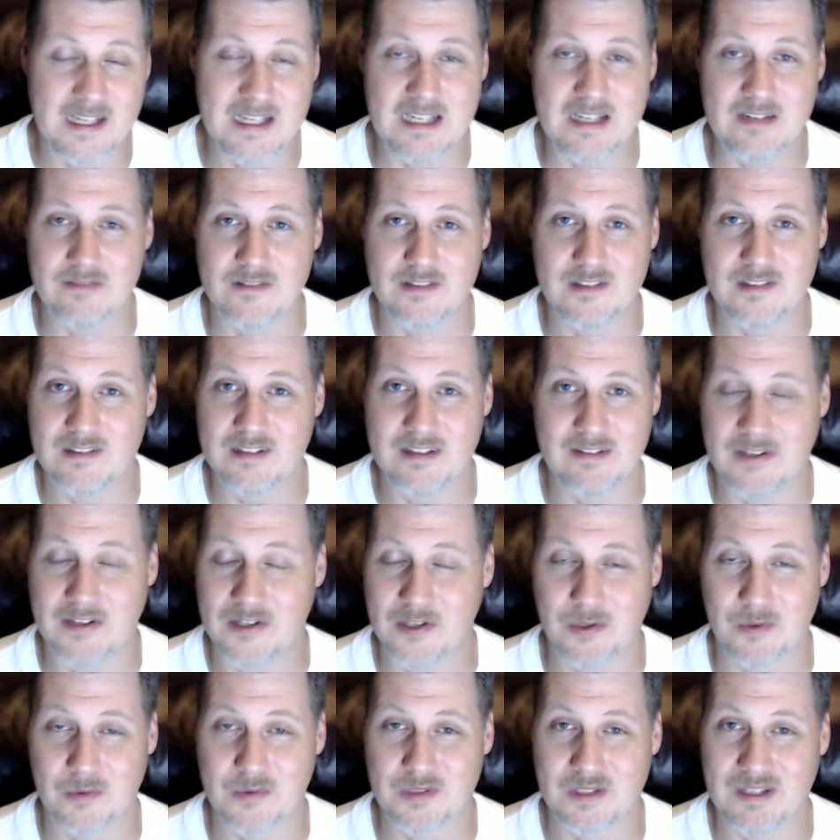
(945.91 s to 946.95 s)
even if I
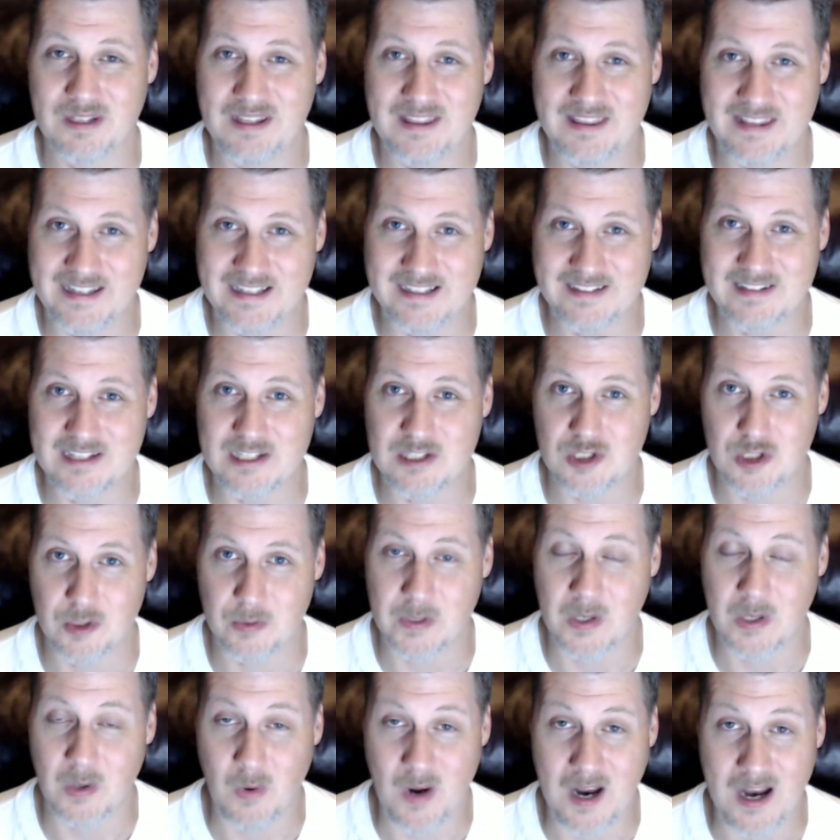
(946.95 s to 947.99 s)
don't think they should
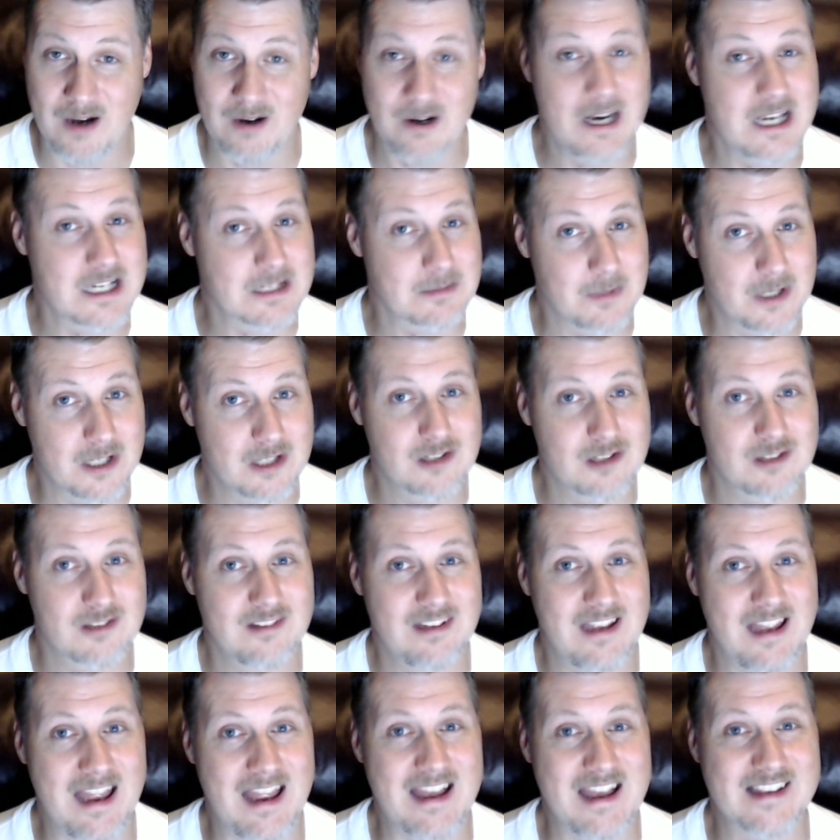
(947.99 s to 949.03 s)
require as much
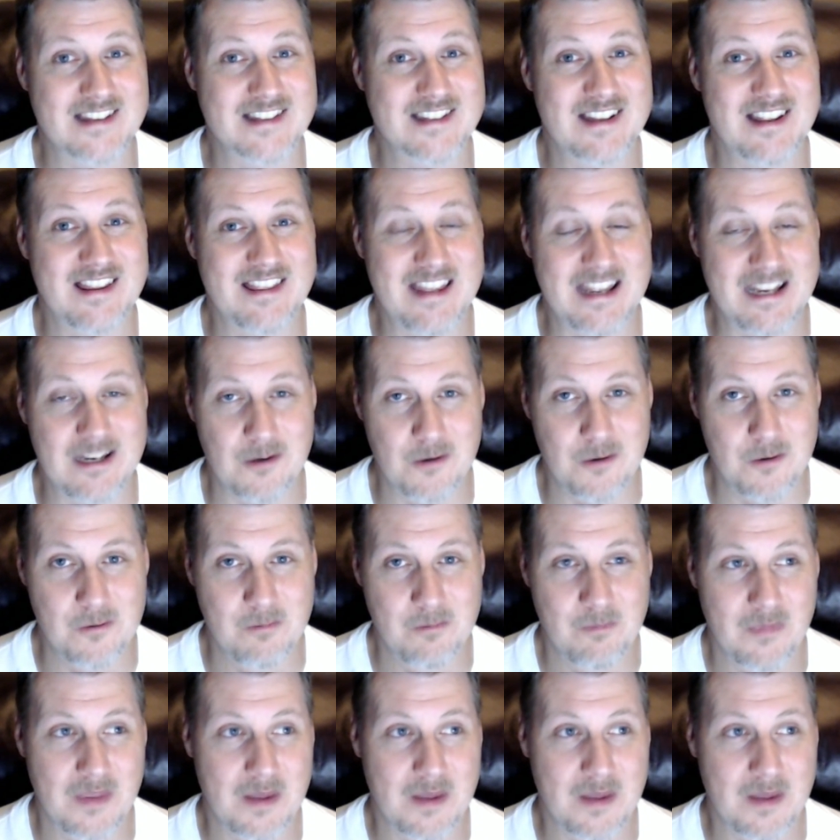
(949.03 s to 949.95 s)
as they do,